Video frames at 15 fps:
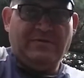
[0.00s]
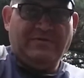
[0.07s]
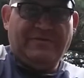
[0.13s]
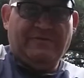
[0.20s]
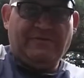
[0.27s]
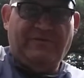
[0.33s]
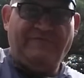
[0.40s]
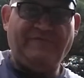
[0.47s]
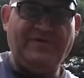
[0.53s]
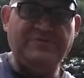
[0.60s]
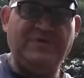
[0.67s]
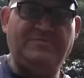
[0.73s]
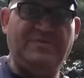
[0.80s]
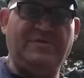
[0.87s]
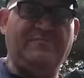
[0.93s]
They
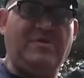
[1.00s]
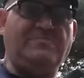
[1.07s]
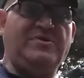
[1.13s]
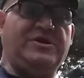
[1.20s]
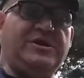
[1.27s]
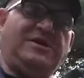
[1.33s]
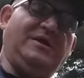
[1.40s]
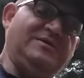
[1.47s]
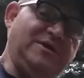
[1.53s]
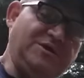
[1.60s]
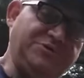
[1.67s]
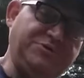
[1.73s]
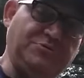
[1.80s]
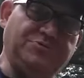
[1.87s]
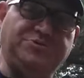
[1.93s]
refunded me my money, and they
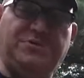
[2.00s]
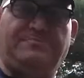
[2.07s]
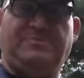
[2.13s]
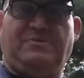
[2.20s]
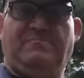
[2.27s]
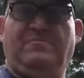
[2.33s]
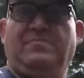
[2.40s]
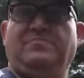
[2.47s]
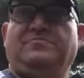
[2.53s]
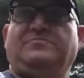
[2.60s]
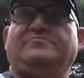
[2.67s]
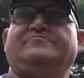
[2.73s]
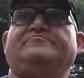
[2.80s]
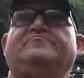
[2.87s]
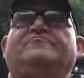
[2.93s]
still shipped it.
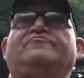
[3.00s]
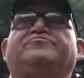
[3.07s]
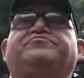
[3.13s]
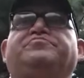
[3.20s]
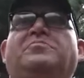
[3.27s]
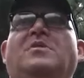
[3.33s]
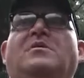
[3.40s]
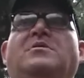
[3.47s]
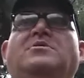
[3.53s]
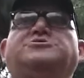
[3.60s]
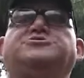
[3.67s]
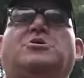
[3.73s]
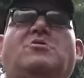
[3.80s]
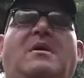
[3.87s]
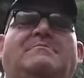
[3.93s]

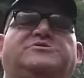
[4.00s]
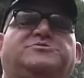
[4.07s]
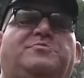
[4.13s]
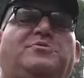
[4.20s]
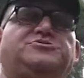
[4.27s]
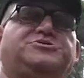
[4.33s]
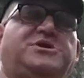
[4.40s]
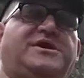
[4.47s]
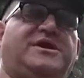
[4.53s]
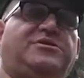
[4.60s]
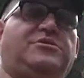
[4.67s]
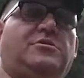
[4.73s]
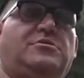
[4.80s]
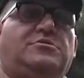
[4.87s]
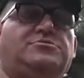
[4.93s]
So I'm supposed to get
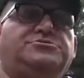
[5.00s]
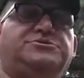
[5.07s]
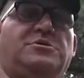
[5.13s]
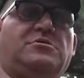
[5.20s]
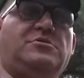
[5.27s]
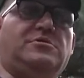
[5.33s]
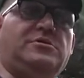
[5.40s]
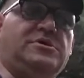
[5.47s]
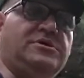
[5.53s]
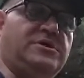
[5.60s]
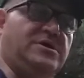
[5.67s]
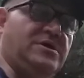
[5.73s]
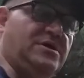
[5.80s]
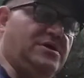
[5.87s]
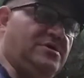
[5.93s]
those
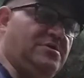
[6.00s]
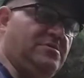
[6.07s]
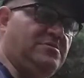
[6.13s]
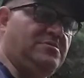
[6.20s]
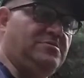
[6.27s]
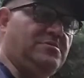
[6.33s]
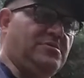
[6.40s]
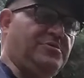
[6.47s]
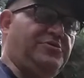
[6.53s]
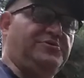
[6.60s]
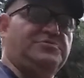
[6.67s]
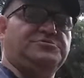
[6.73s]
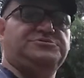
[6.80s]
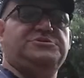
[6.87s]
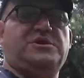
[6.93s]
on
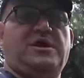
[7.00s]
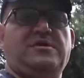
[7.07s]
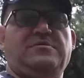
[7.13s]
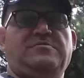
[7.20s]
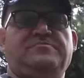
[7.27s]
Thursday.